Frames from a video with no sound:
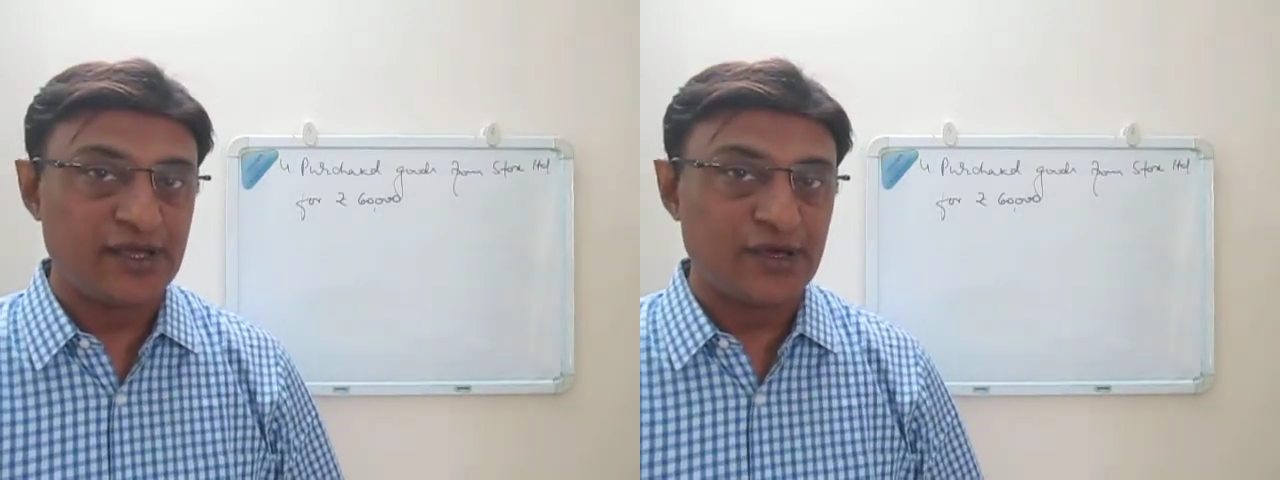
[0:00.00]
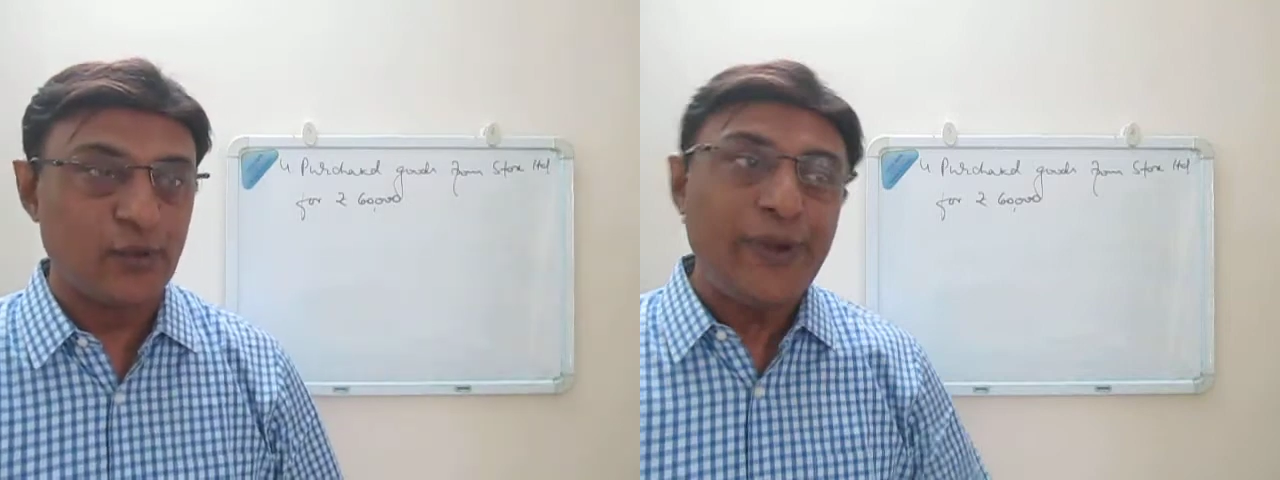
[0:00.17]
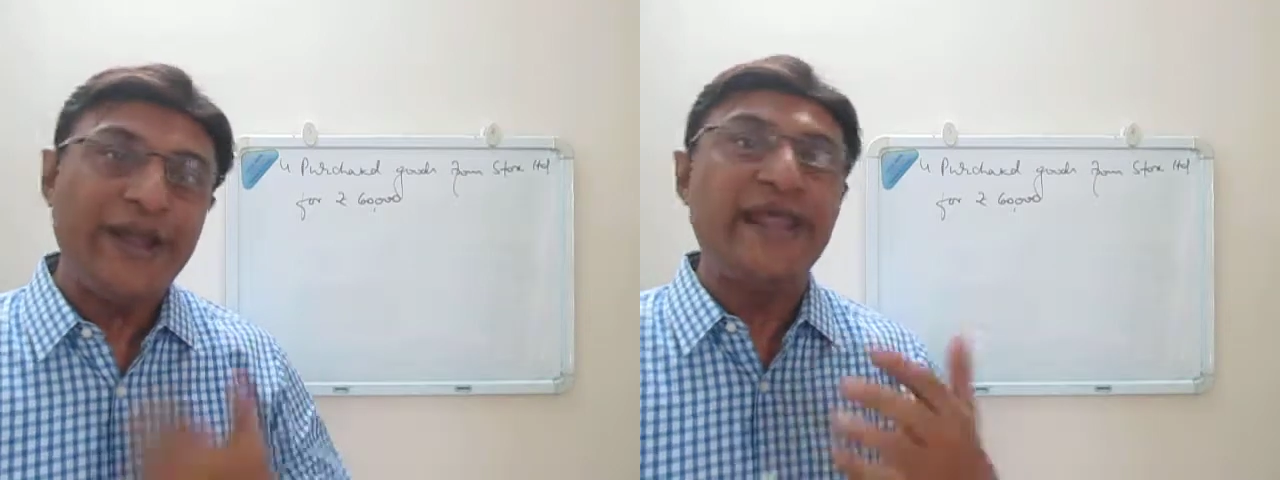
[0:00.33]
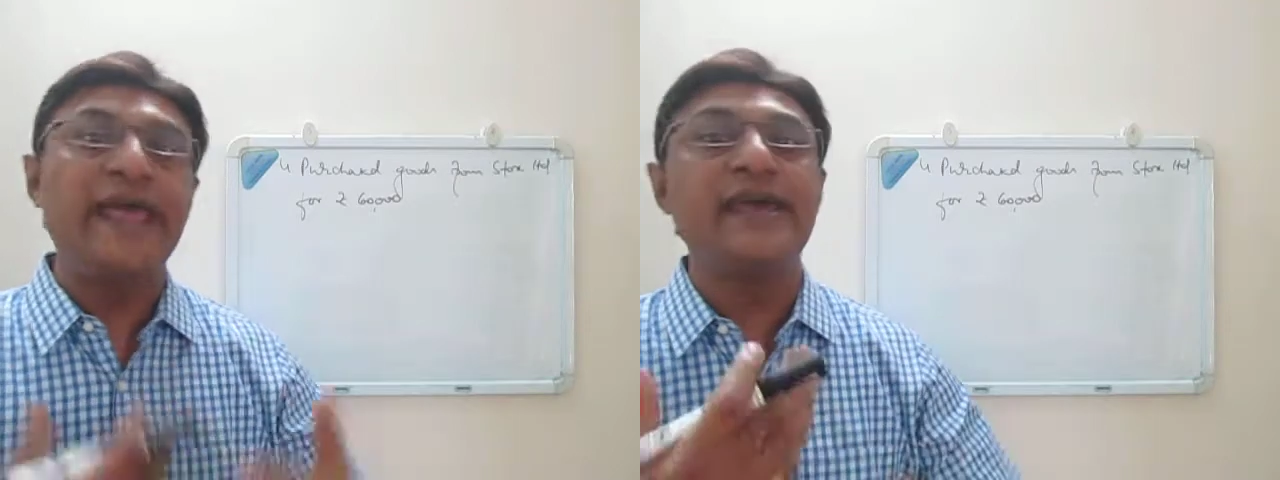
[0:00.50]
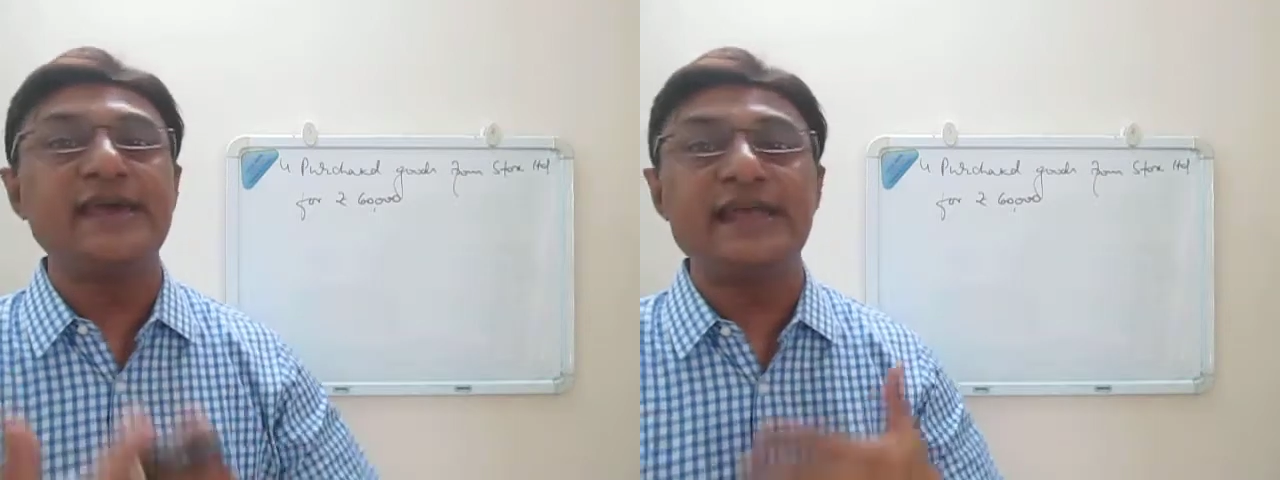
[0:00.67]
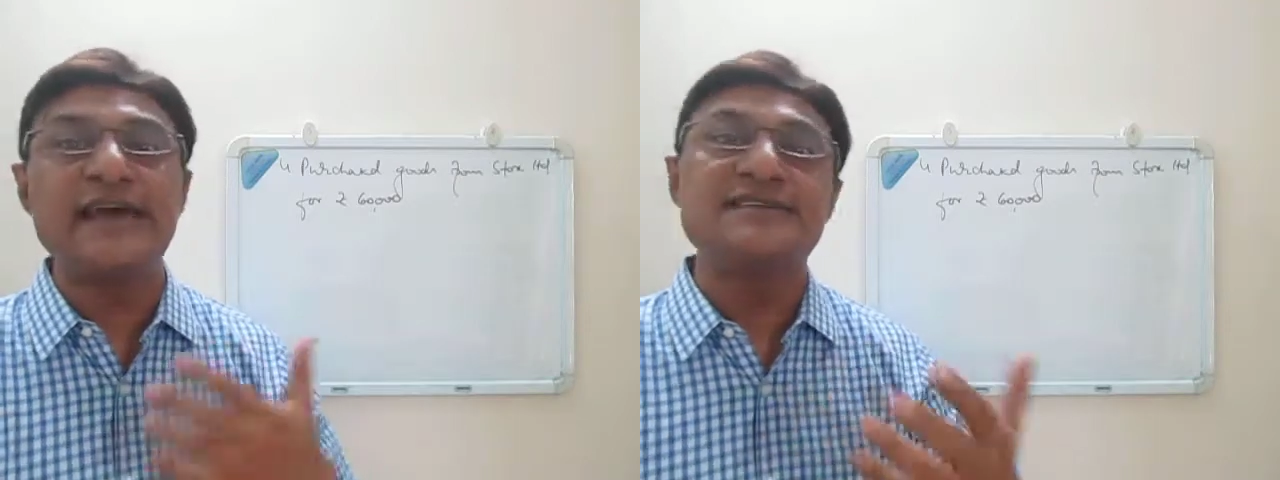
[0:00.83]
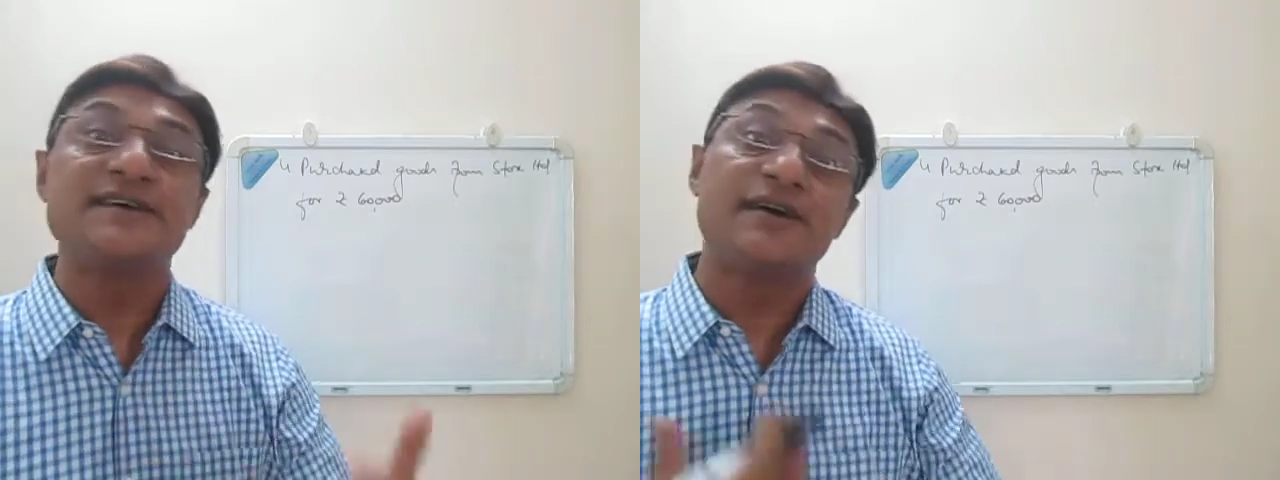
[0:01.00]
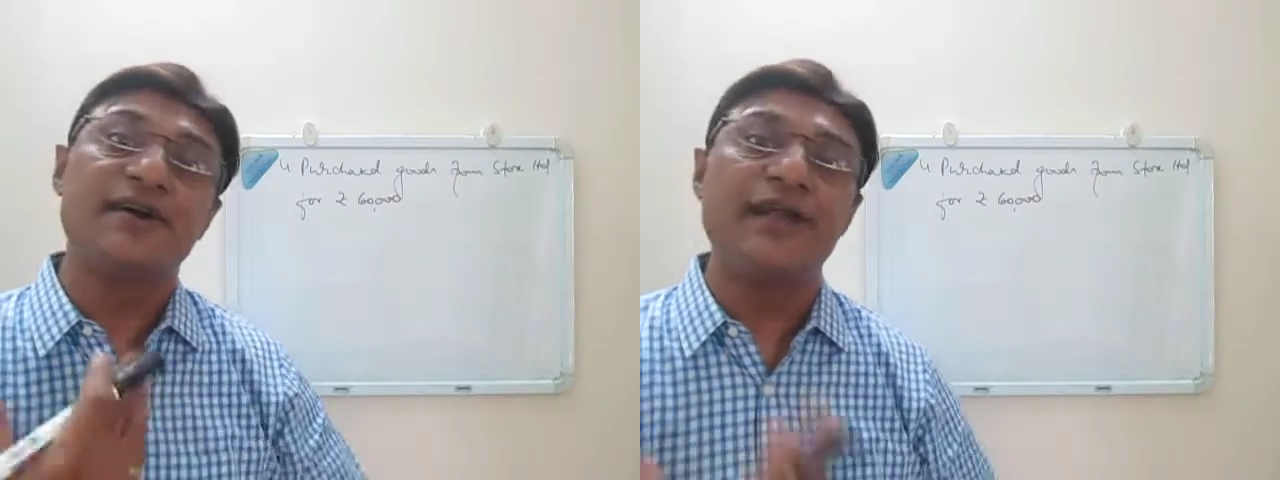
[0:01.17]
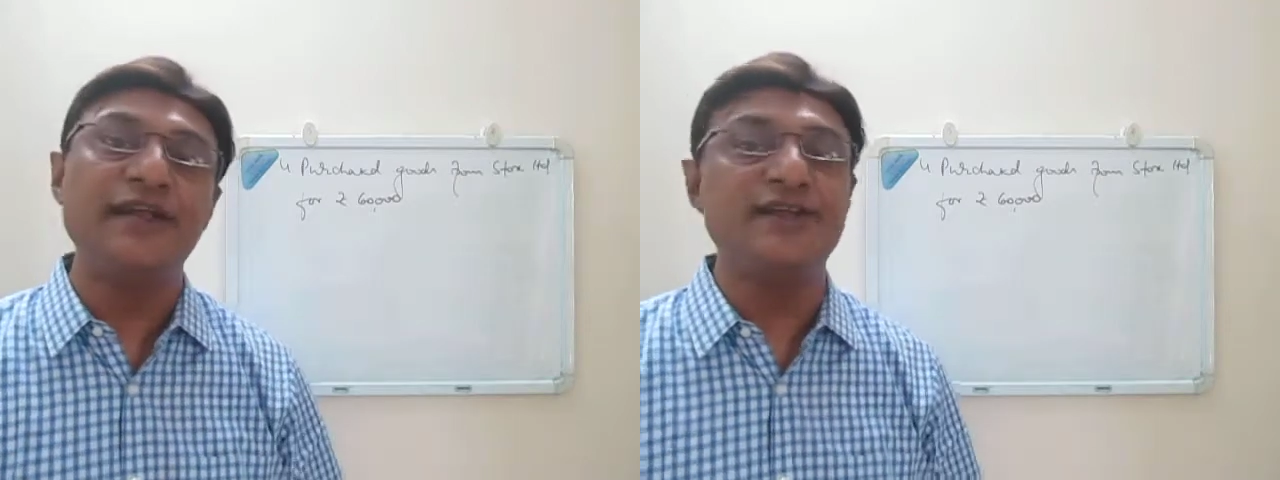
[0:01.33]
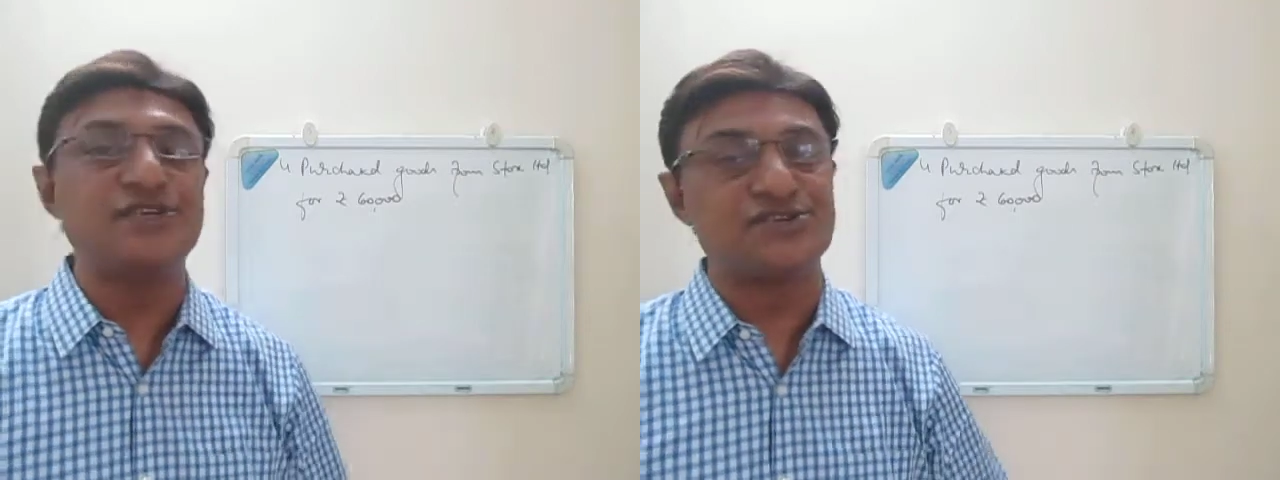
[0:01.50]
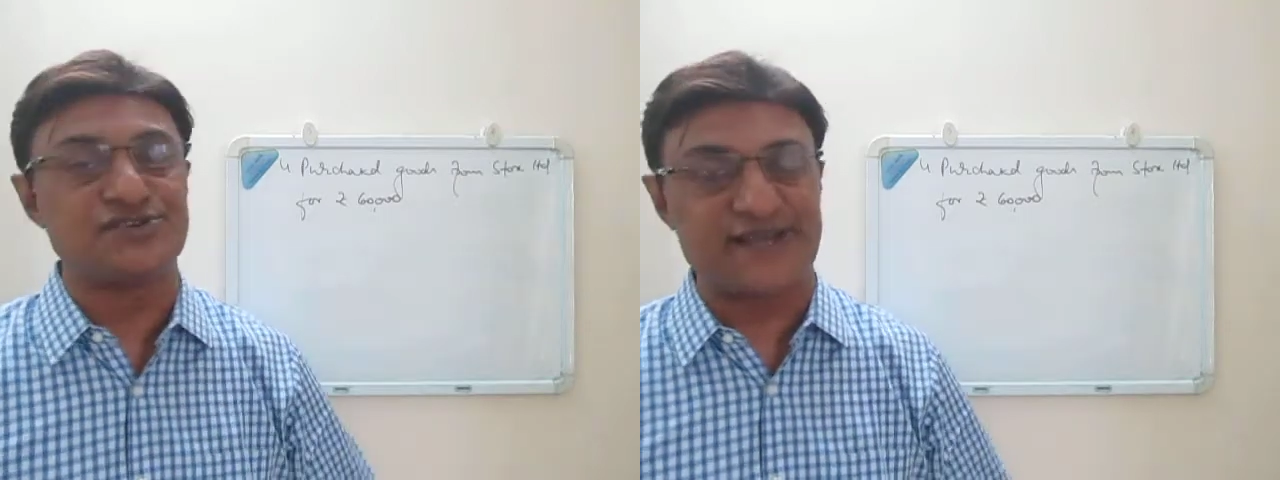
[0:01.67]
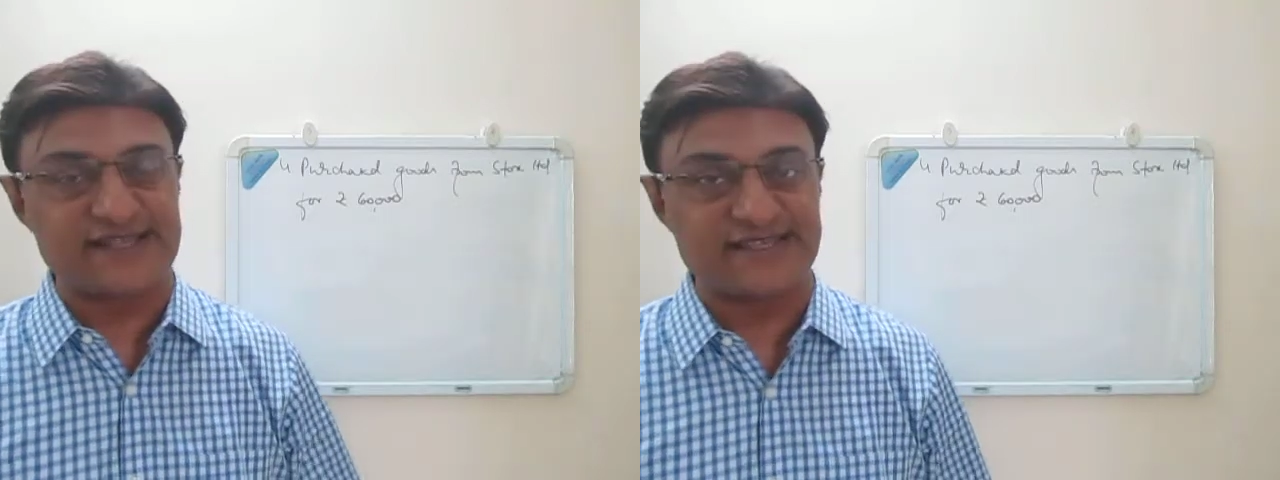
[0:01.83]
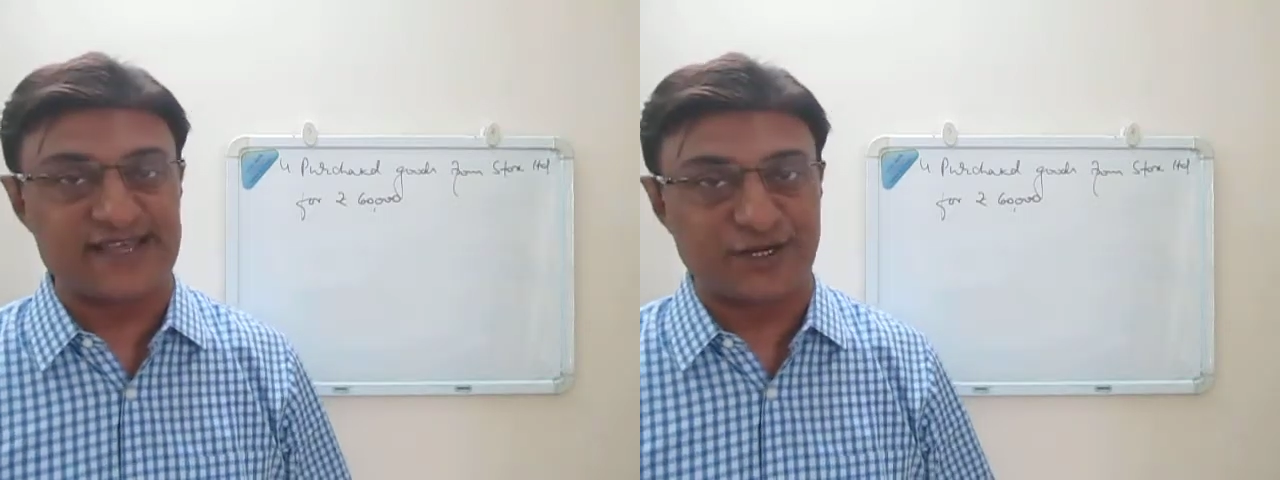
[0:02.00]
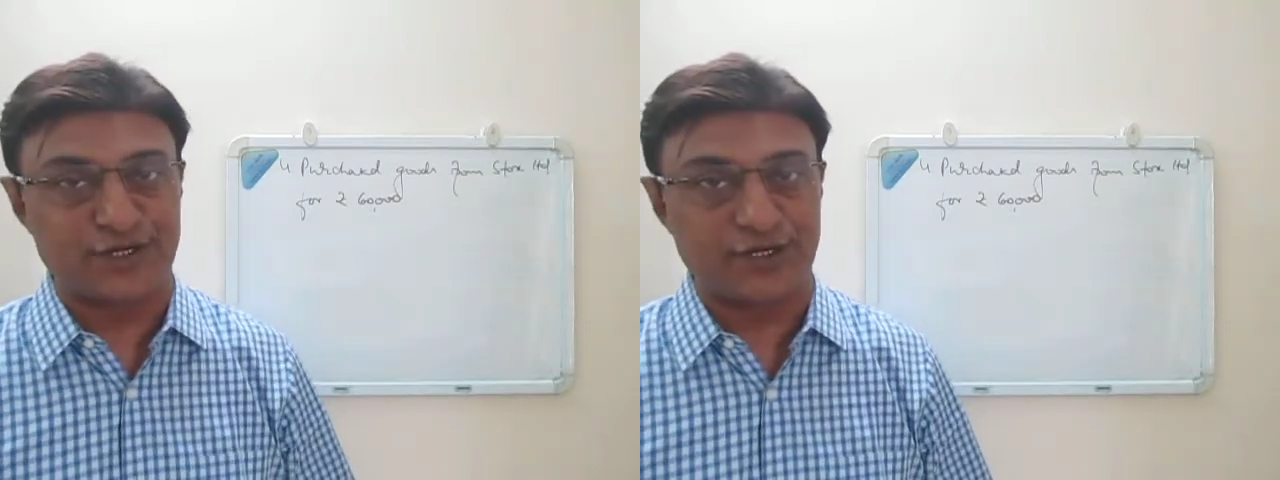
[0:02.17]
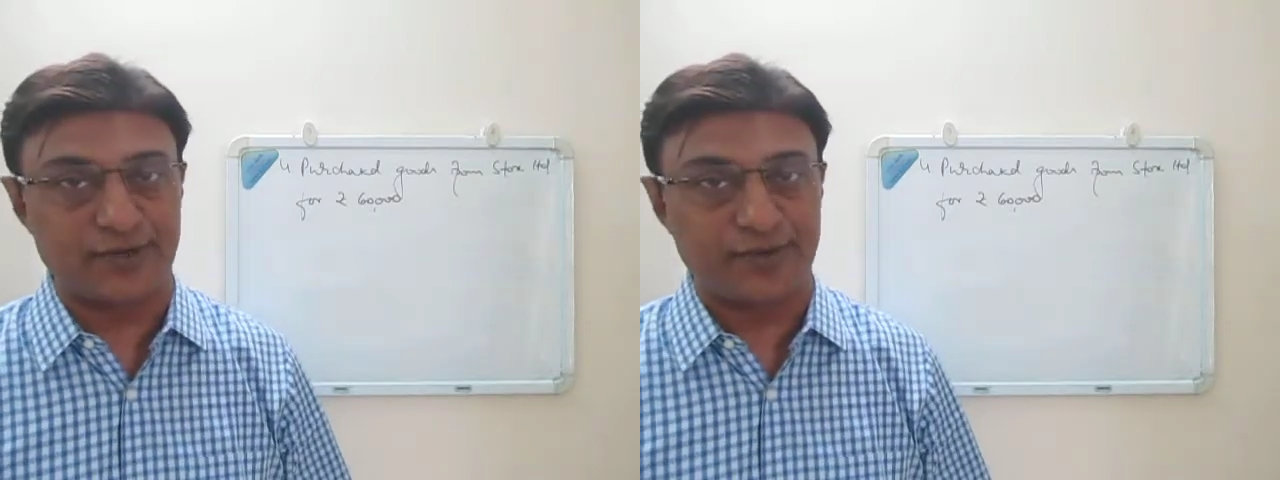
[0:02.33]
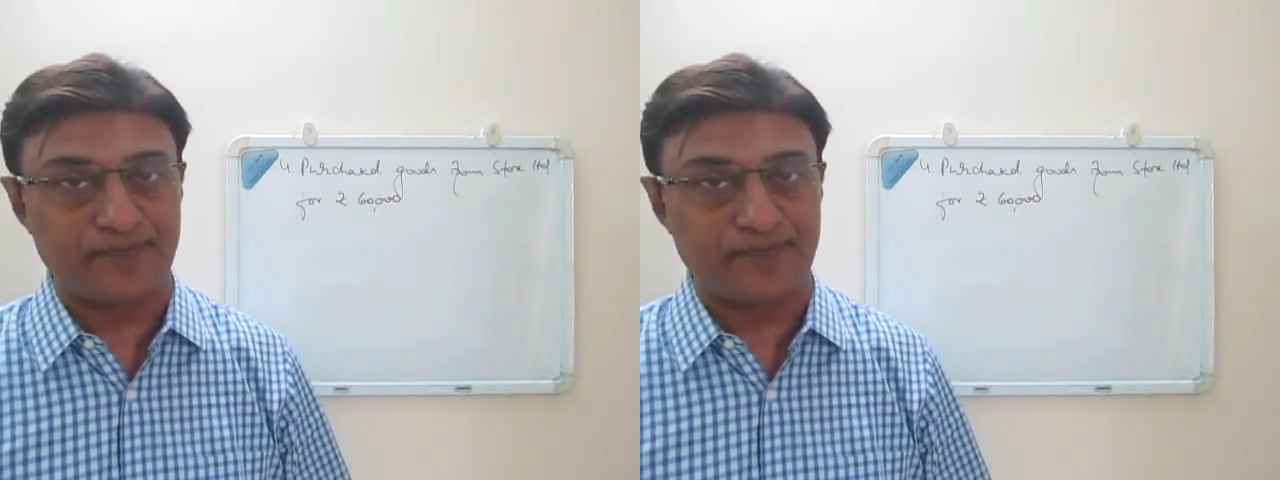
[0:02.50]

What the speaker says: we take it as a credit transaction.